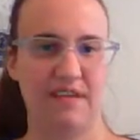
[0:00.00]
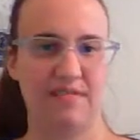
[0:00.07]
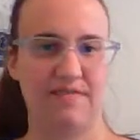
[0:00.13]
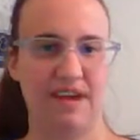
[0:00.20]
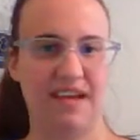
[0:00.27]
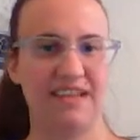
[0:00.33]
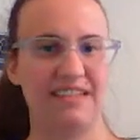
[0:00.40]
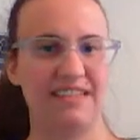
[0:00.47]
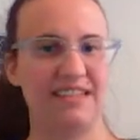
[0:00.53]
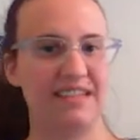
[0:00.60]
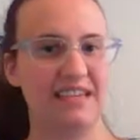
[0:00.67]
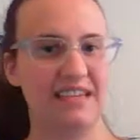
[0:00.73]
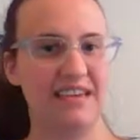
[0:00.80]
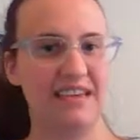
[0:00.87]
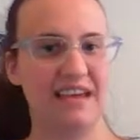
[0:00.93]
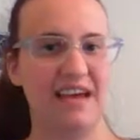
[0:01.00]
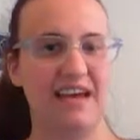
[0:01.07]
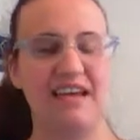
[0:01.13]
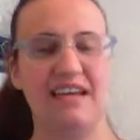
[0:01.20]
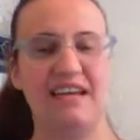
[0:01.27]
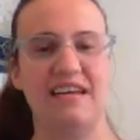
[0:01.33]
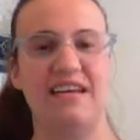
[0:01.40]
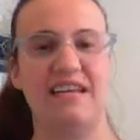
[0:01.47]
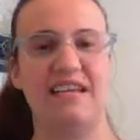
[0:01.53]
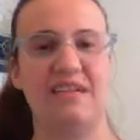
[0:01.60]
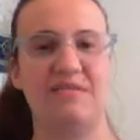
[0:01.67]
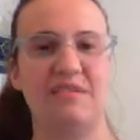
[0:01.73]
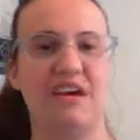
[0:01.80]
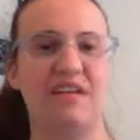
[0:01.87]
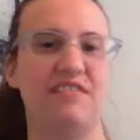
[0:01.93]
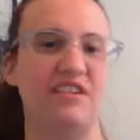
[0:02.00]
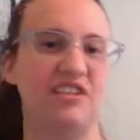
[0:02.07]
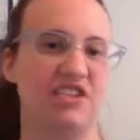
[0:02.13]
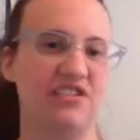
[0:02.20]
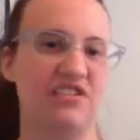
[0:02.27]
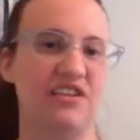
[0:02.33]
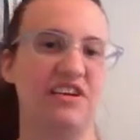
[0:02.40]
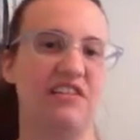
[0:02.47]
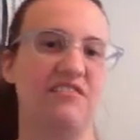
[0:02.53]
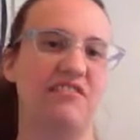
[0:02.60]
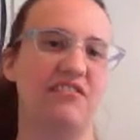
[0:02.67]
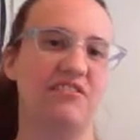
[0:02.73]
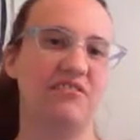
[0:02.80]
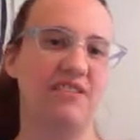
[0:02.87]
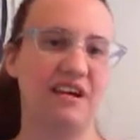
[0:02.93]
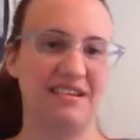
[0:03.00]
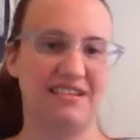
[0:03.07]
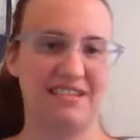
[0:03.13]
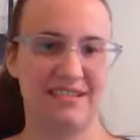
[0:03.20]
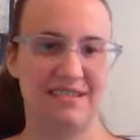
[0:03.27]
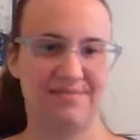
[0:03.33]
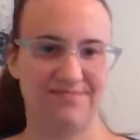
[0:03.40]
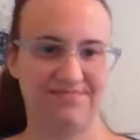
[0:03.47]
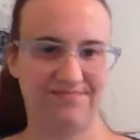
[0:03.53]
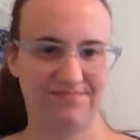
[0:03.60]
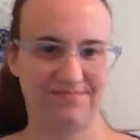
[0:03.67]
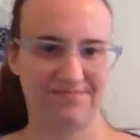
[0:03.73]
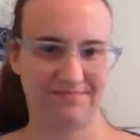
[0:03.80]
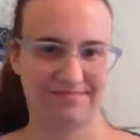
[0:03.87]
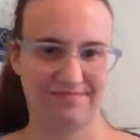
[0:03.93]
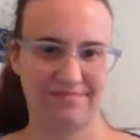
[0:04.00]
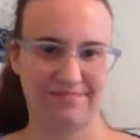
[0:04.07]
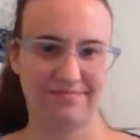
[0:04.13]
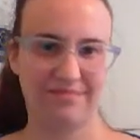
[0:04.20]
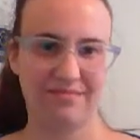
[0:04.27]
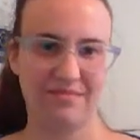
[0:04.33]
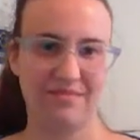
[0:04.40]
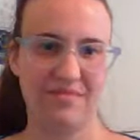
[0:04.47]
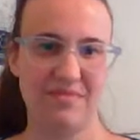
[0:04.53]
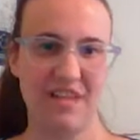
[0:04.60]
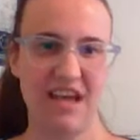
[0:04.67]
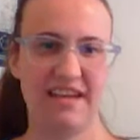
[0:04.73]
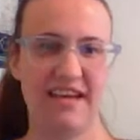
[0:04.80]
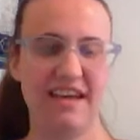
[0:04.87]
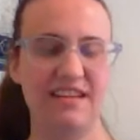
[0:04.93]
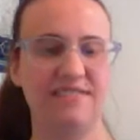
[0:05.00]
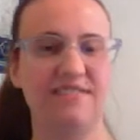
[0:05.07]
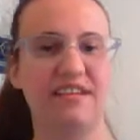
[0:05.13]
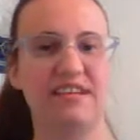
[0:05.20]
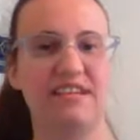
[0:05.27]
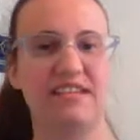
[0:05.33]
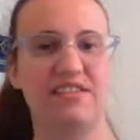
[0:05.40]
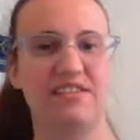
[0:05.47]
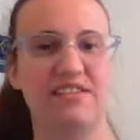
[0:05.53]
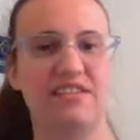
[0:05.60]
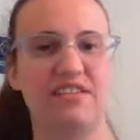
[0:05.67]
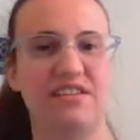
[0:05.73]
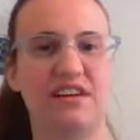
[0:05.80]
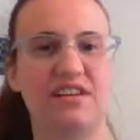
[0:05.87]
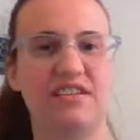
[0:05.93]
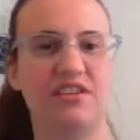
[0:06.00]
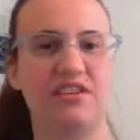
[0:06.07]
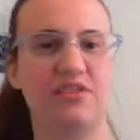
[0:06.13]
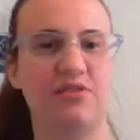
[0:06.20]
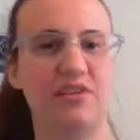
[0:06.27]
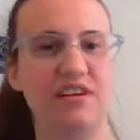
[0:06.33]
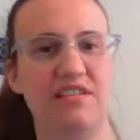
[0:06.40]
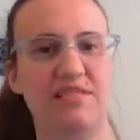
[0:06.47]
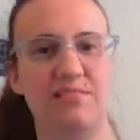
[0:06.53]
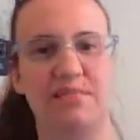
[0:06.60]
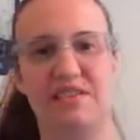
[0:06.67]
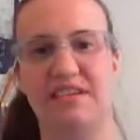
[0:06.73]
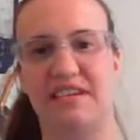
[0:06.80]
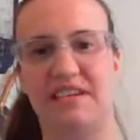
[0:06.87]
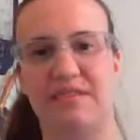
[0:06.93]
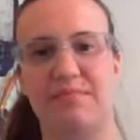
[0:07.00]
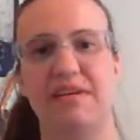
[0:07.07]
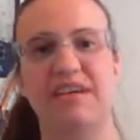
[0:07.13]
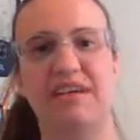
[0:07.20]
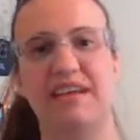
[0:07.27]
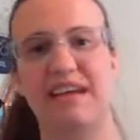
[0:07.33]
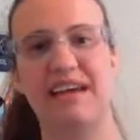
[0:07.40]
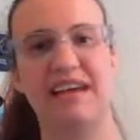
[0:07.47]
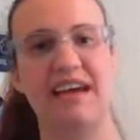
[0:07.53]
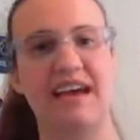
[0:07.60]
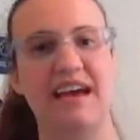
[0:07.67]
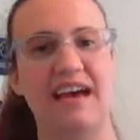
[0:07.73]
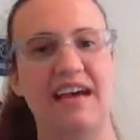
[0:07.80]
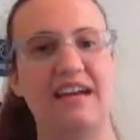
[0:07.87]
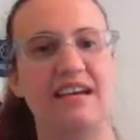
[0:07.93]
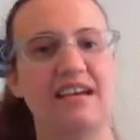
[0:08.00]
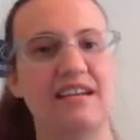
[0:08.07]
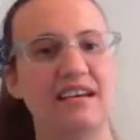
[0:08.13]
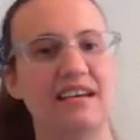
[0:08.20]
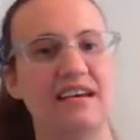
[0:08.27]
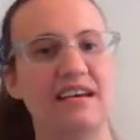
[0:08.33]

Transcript: fantasy, and anytime you have a journey or a quest, I kind of feel like there's a degree of predictability, and